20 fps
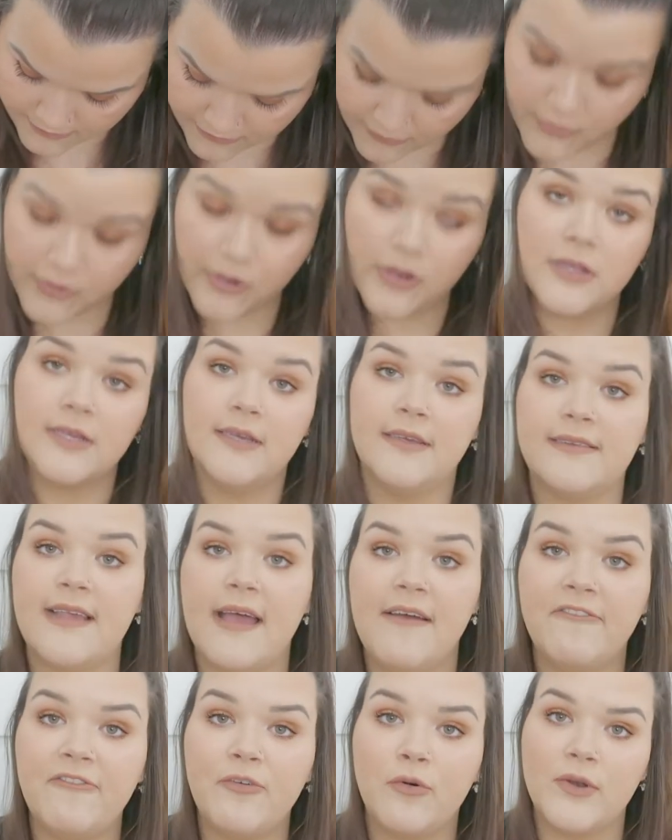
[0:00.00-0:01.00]

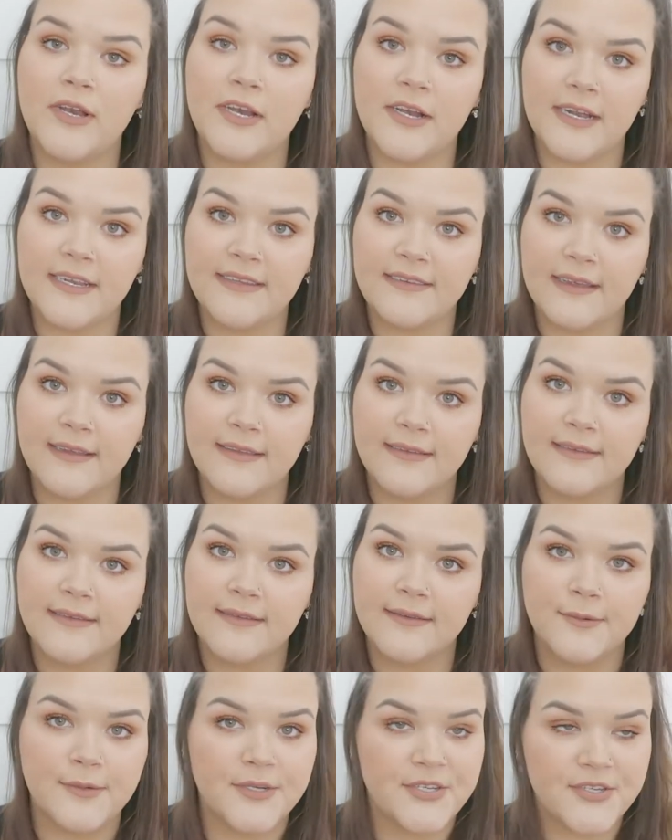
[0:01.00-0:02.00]
$4.49,
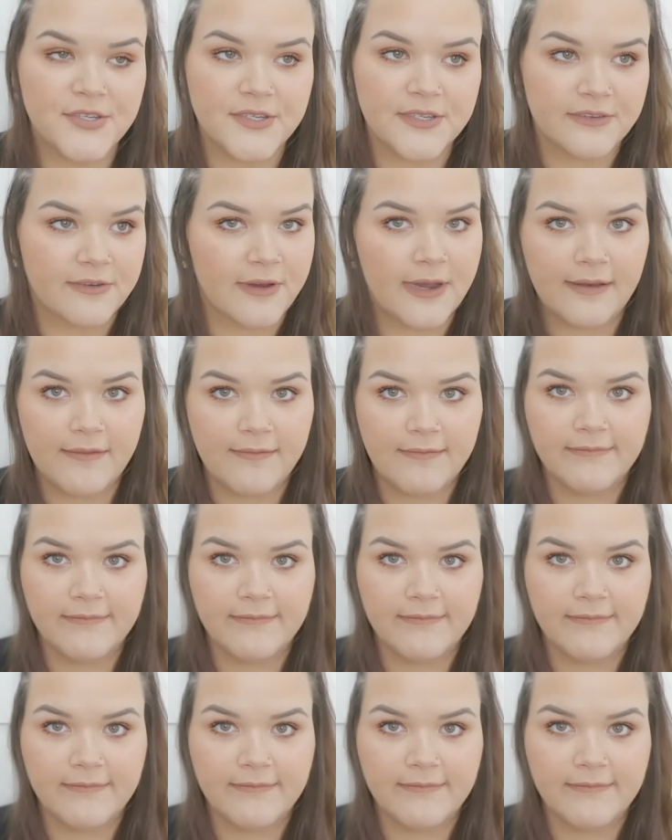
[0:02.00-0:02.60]
which is great.